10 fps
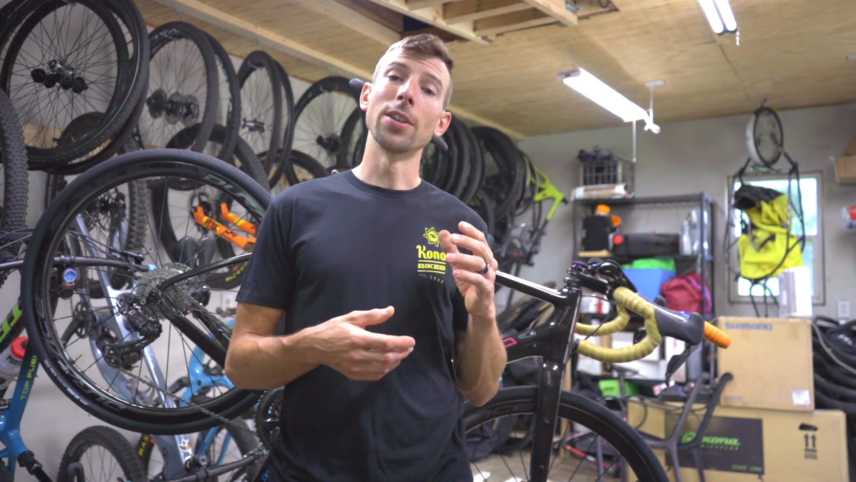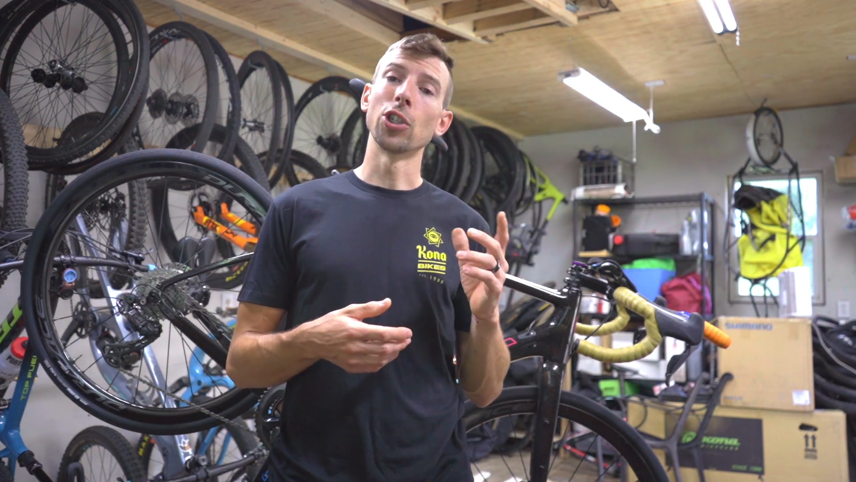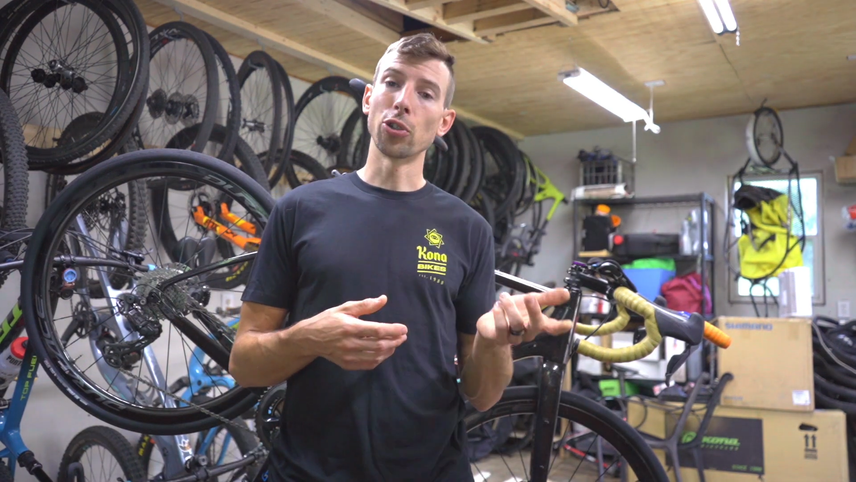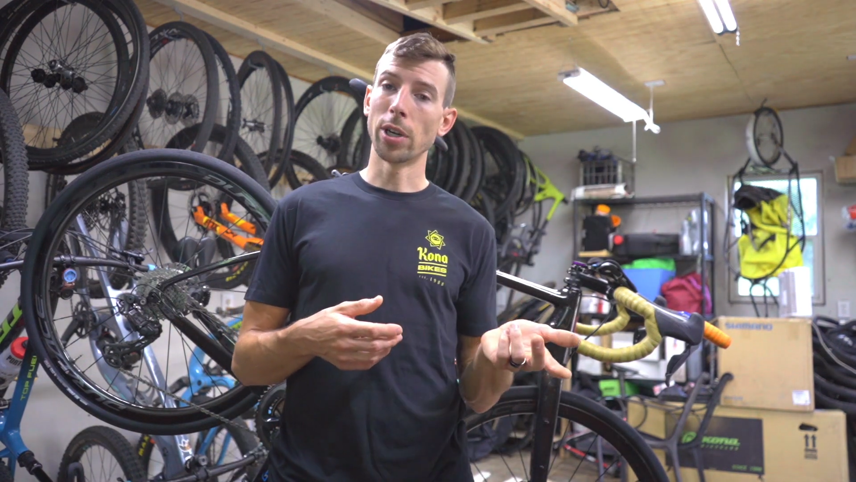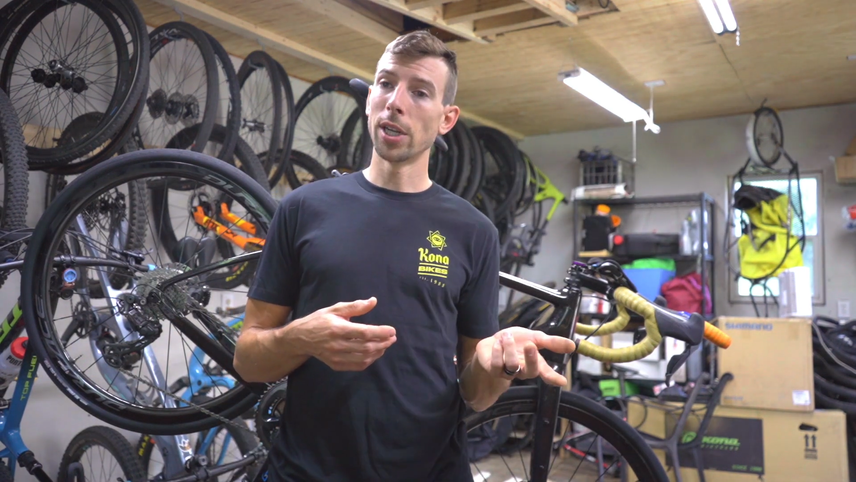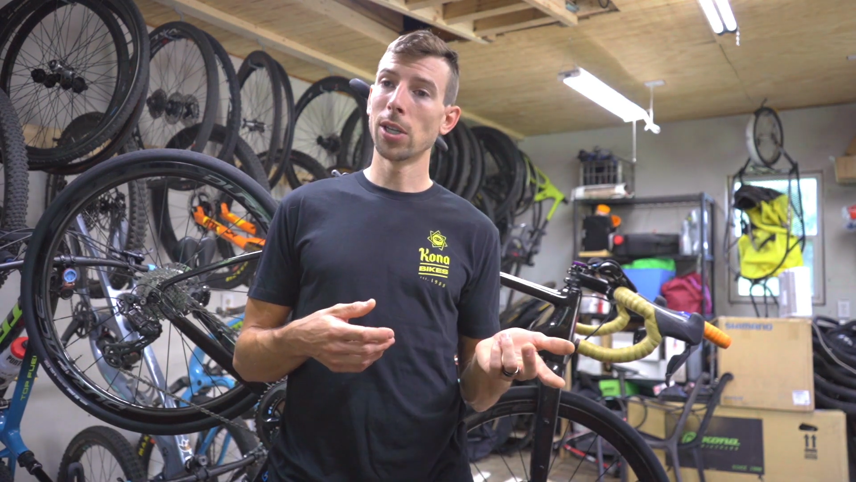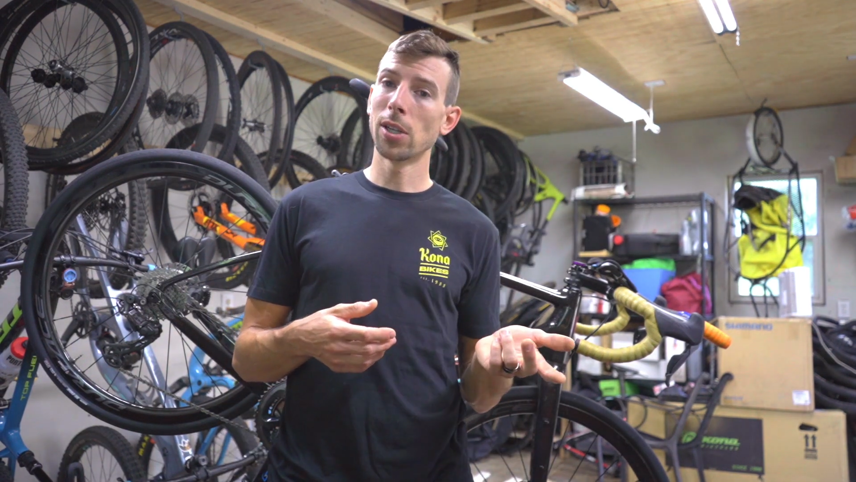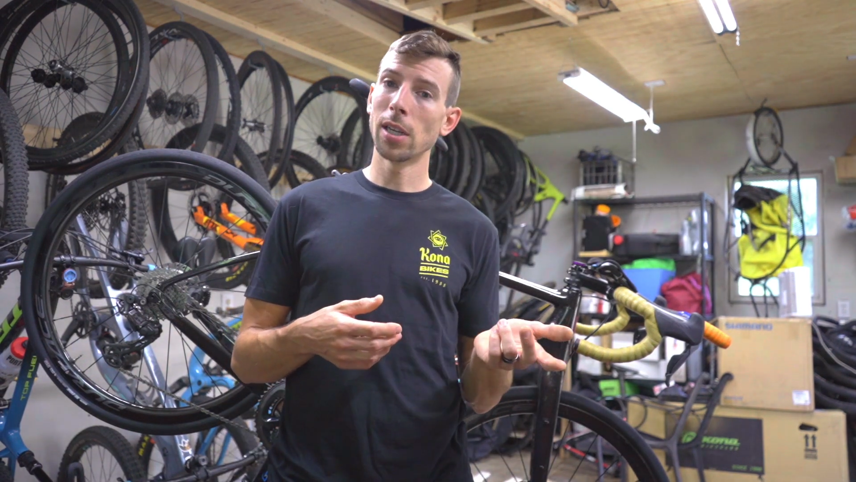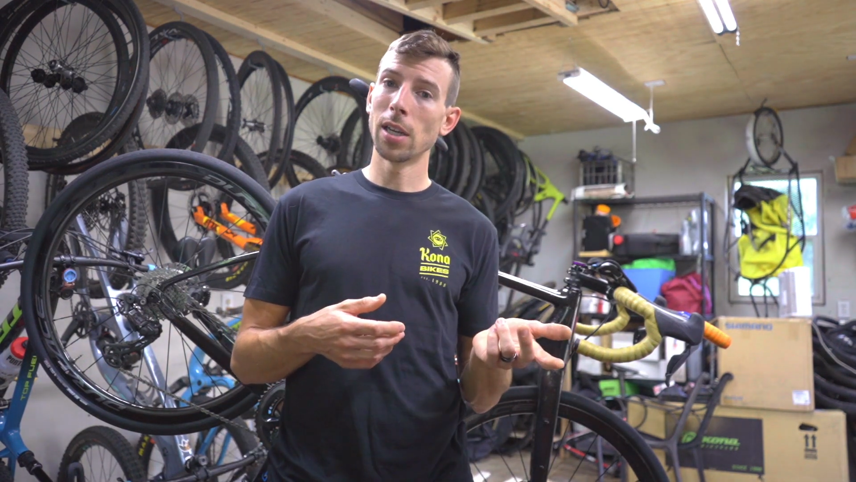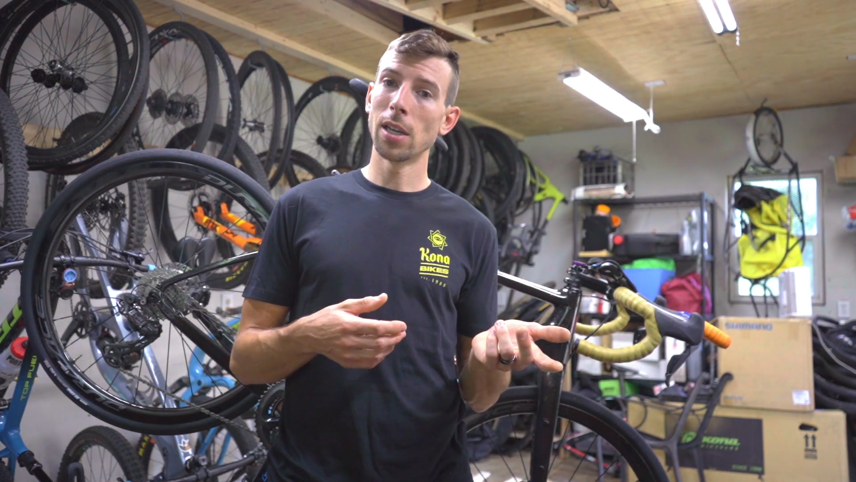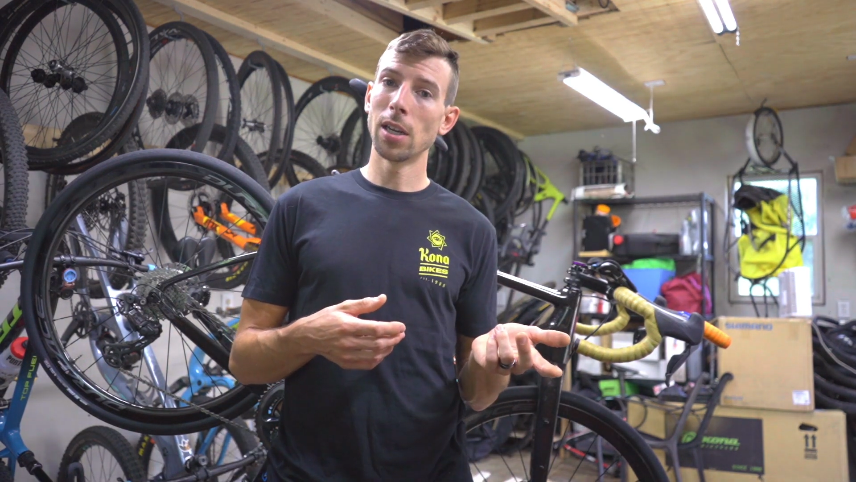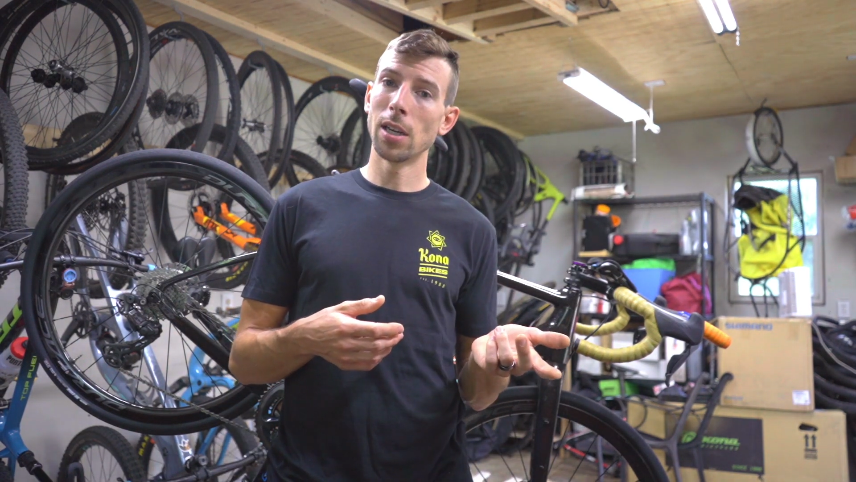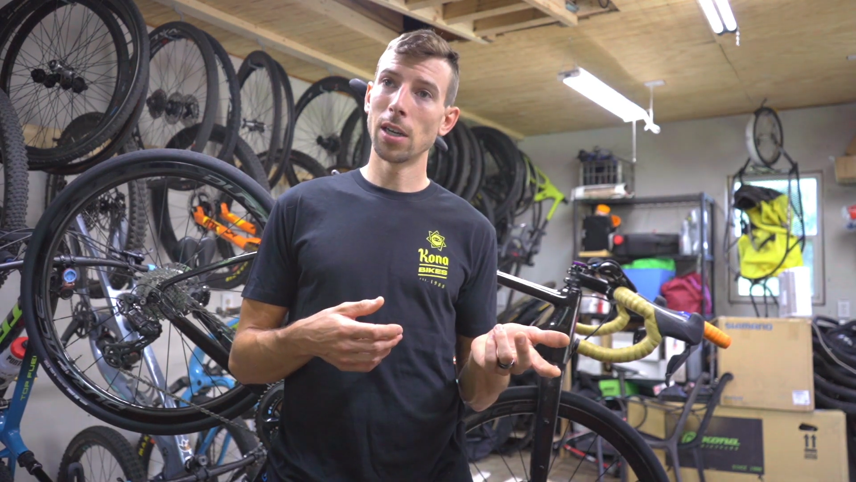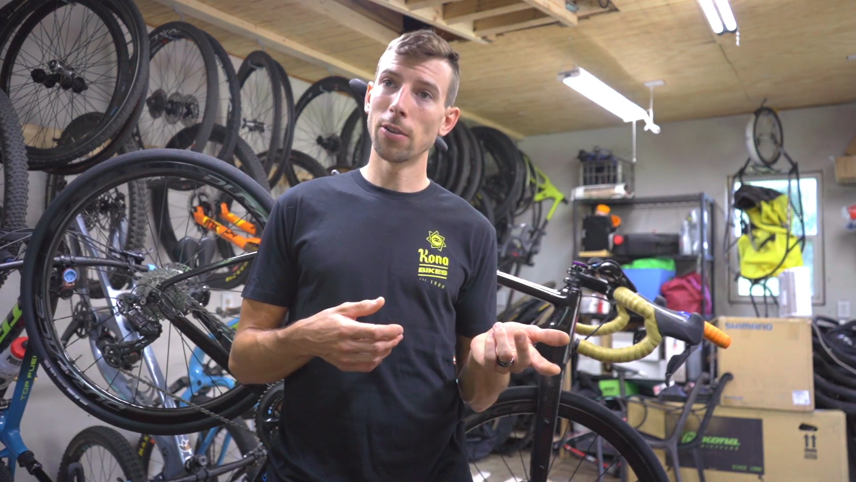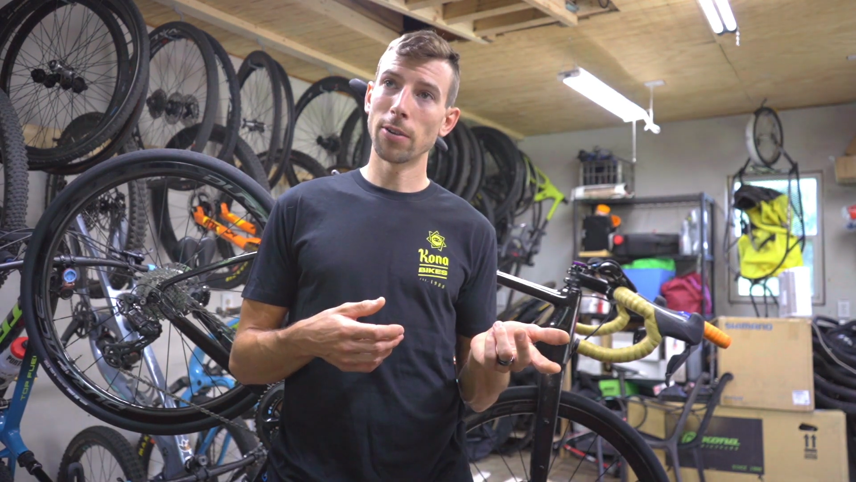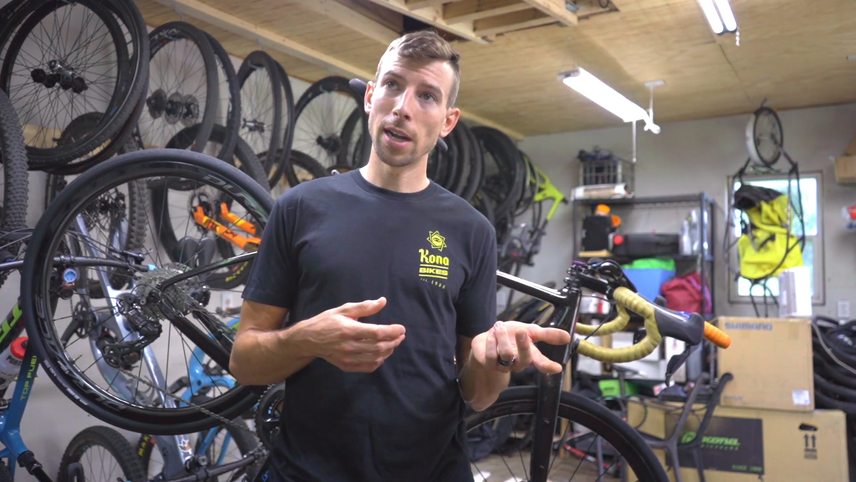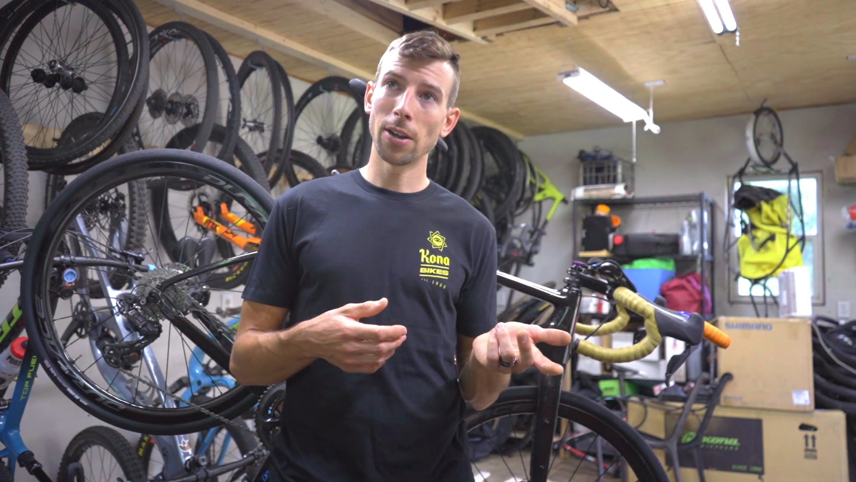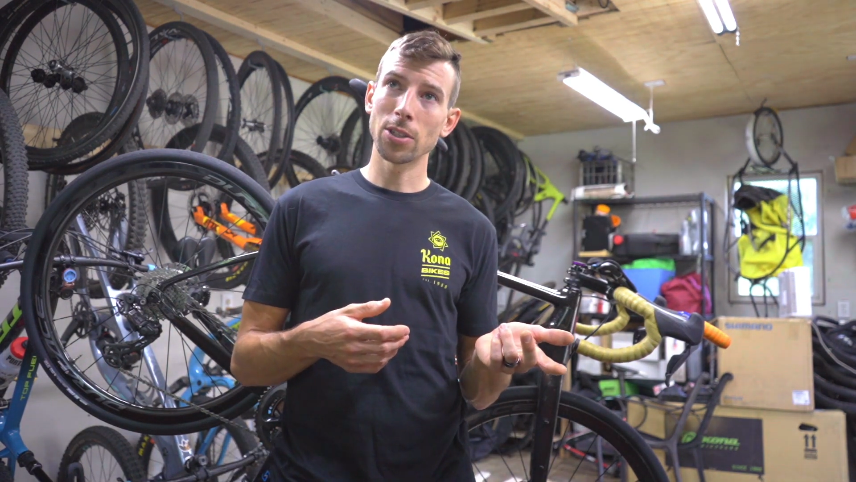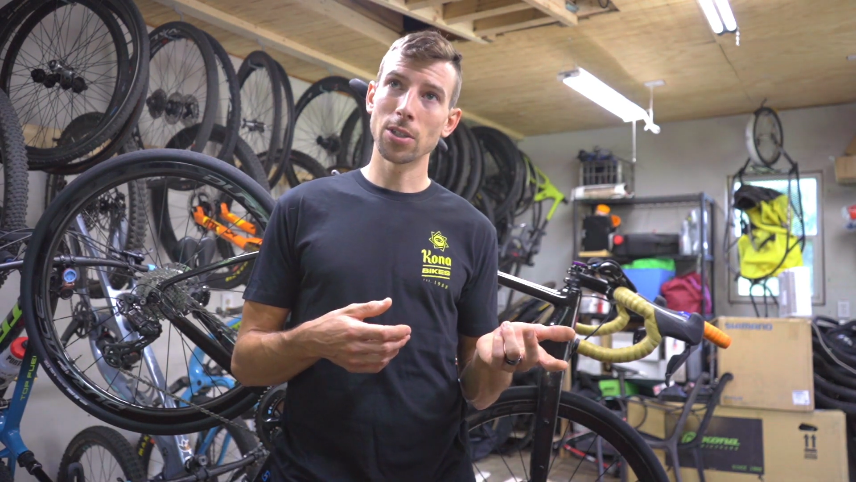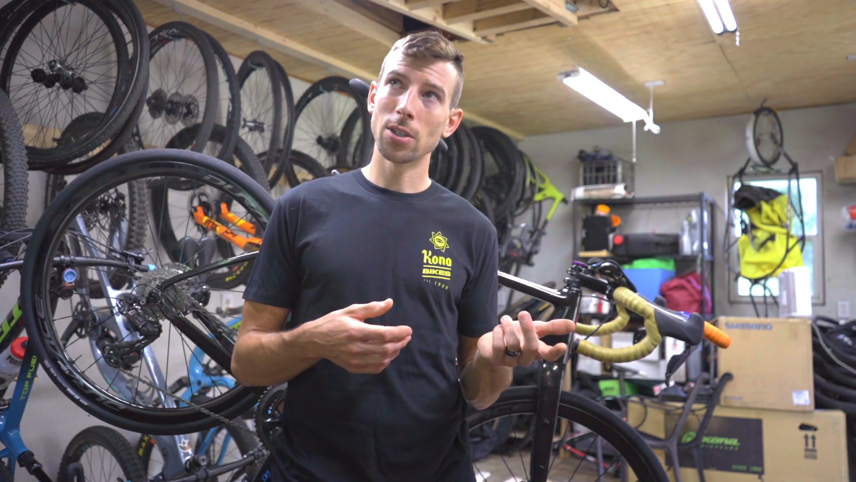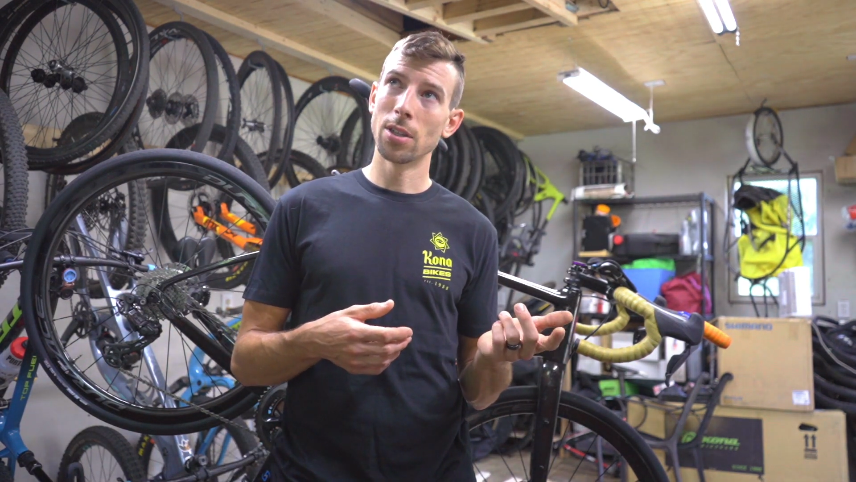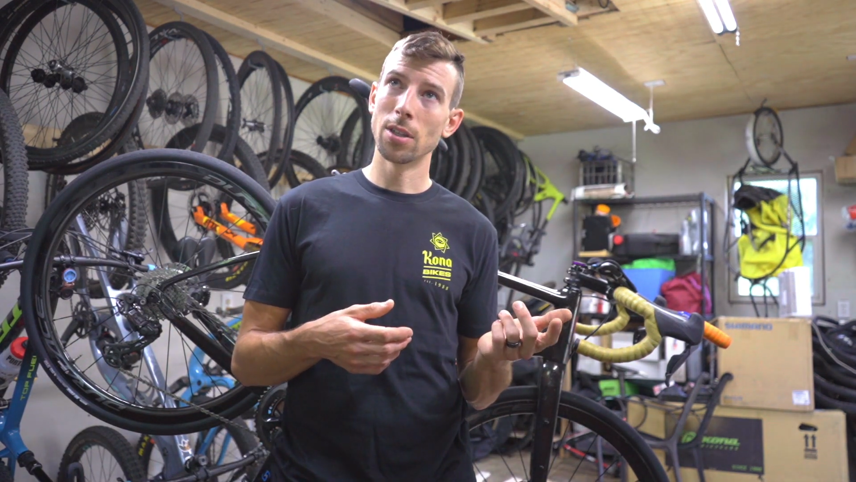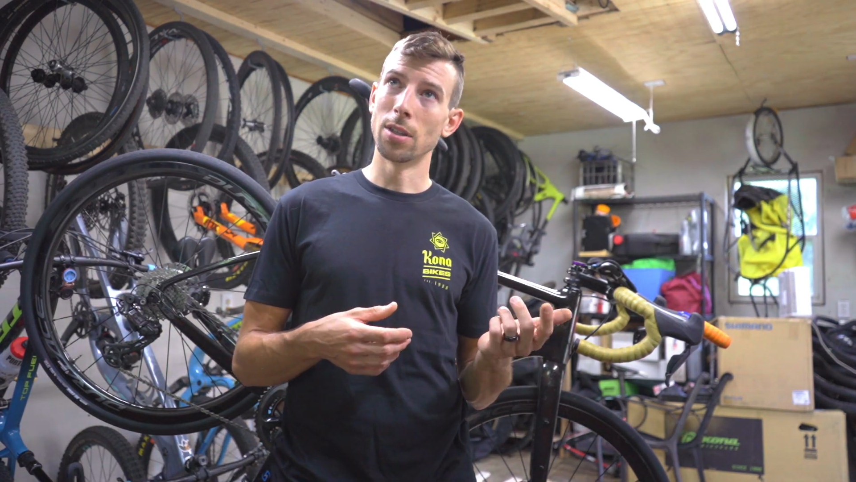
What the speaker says: trail routes,